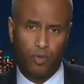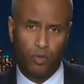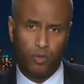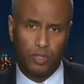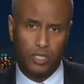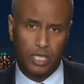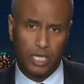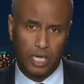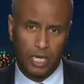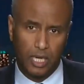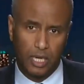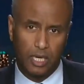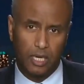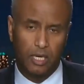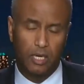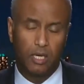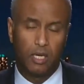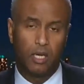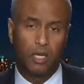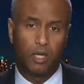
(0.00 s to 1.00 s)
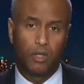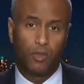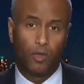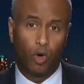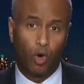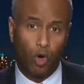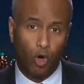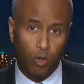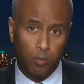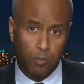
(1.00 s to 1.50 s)
you declare the
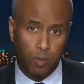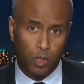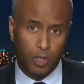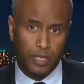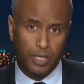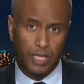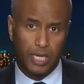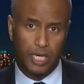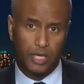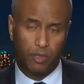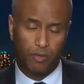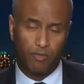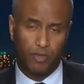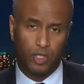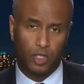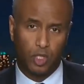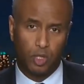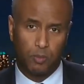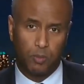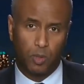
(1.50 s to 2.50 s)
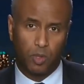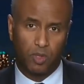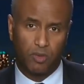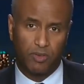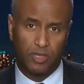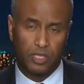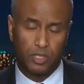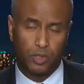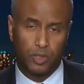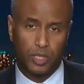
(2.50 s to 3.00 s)
whole border an official port
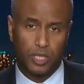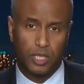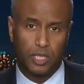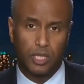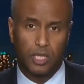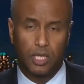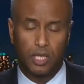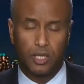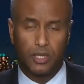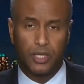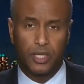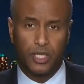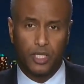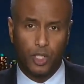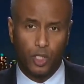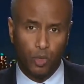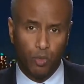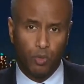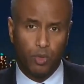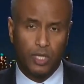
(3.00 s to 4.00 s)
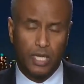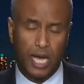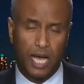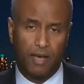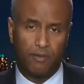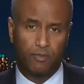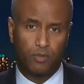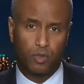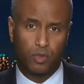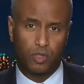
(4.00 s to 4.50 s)
of entry, then you would
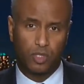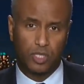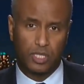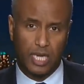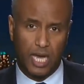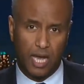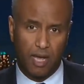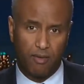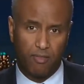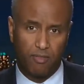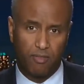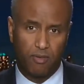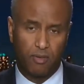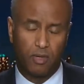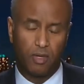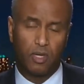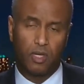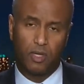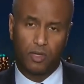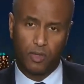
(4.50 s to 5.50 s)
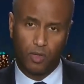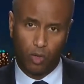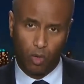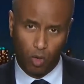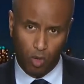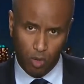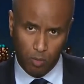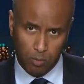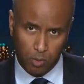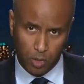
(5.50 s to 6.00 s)
have to staff the
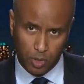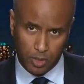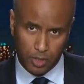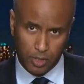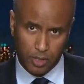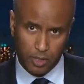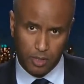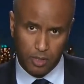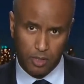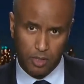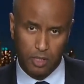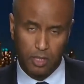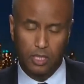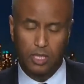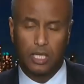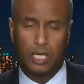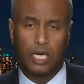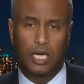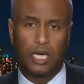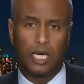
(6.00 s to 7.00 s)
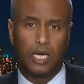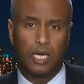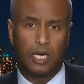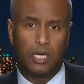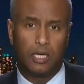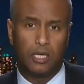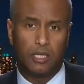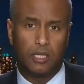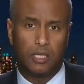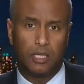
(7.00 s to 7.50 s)
whole border mm.
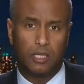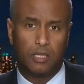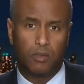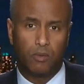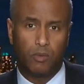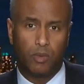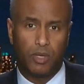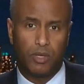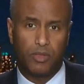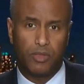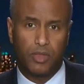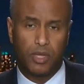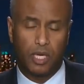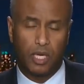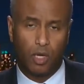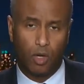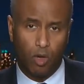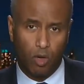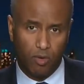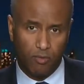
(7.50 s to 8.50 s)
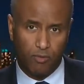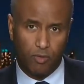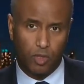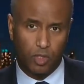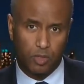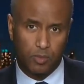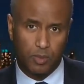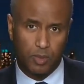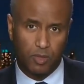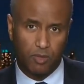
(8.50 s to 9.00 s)
uh, with uh, law
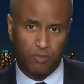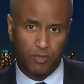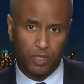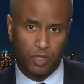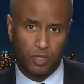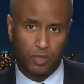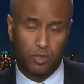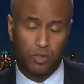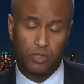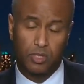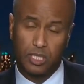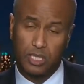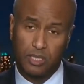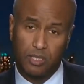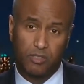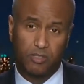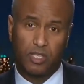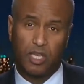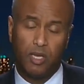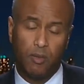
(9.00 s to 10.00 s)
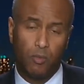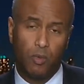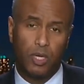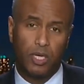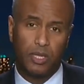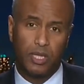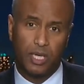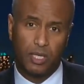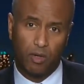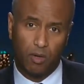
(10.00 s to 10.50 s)
enforcement officials in the same
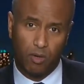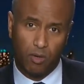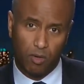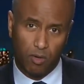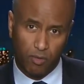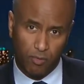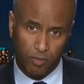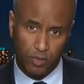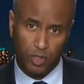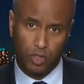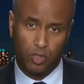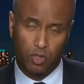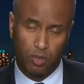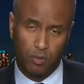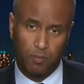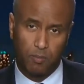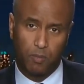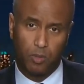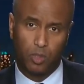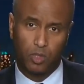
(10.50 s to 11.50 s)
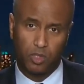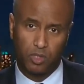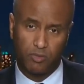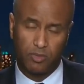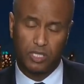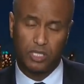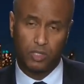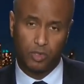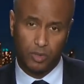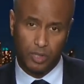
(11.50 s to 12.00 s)
way that official ports of
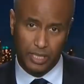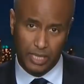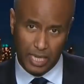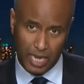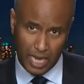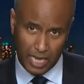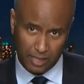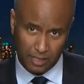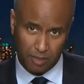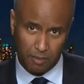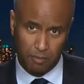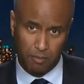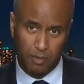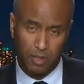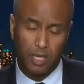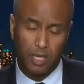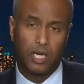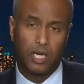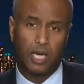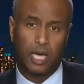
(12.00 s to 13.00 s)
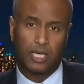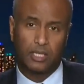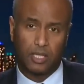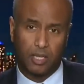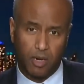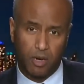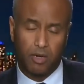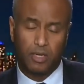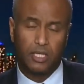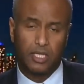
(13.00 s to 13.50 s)
entry at the, at the
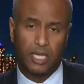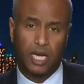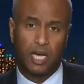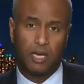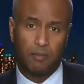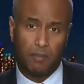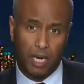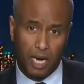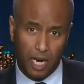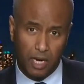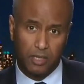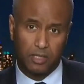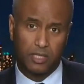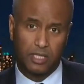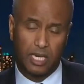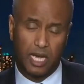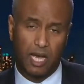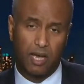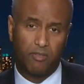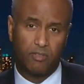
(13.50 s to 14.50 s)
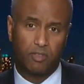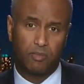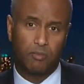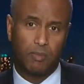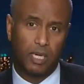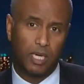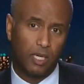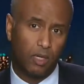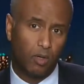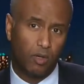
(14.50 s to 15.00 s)
current time are staffed
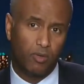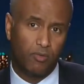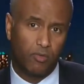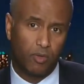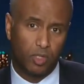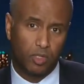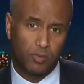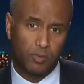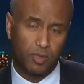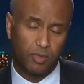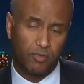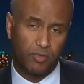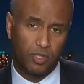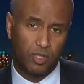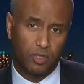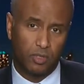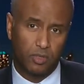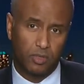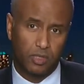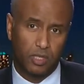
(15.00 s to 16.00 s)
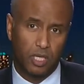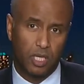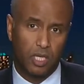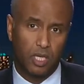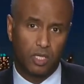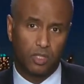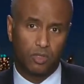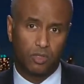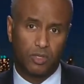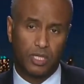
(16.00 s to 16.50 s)
by law enforcement officials.
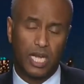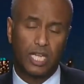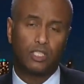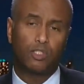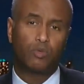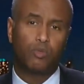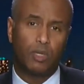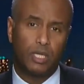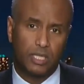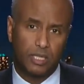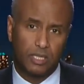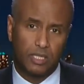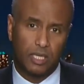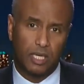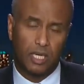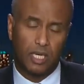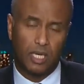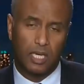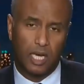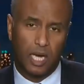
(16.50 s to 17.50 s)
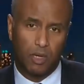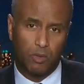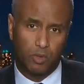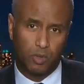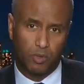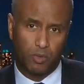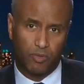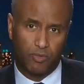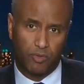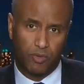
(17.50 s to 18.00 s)
So that's what uh, I
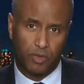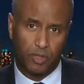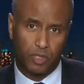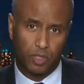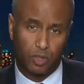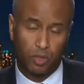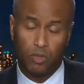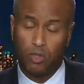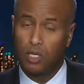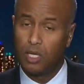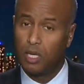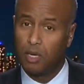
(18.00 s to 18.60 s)
was referring to.